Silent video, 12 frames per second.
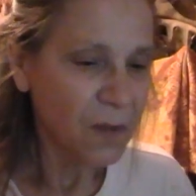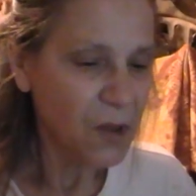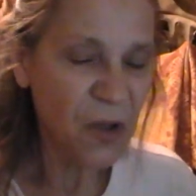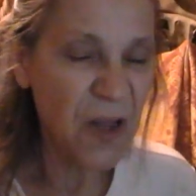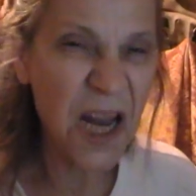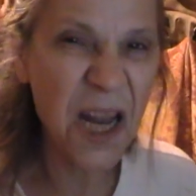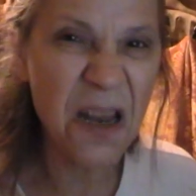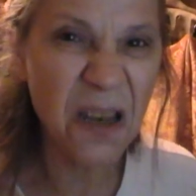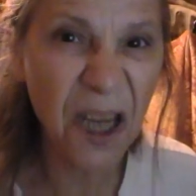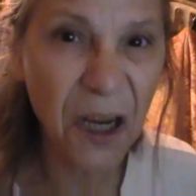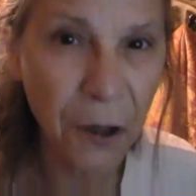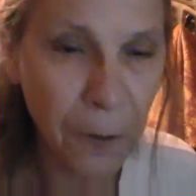So they
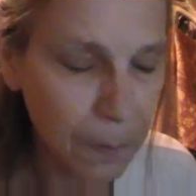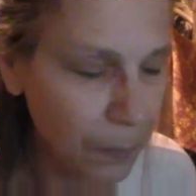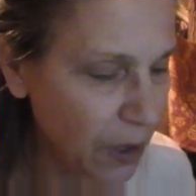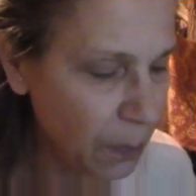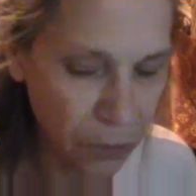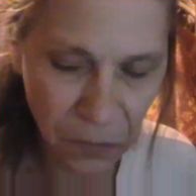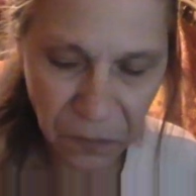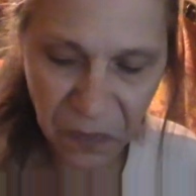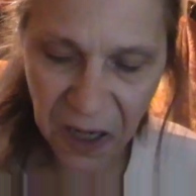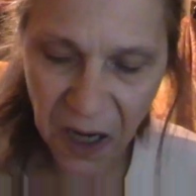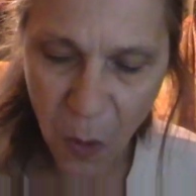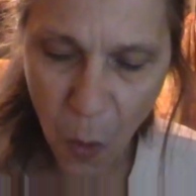didn't need her, people.
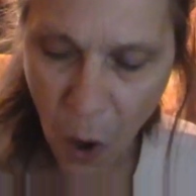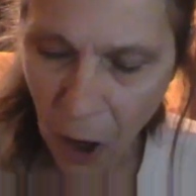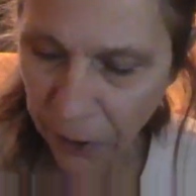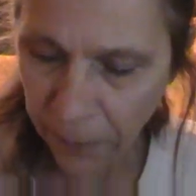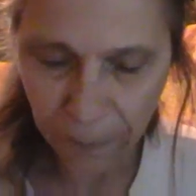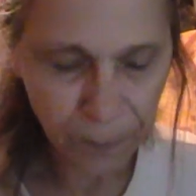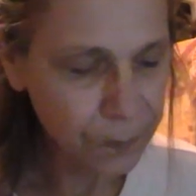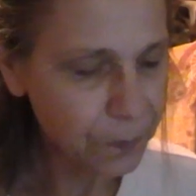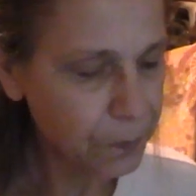They didn't want her.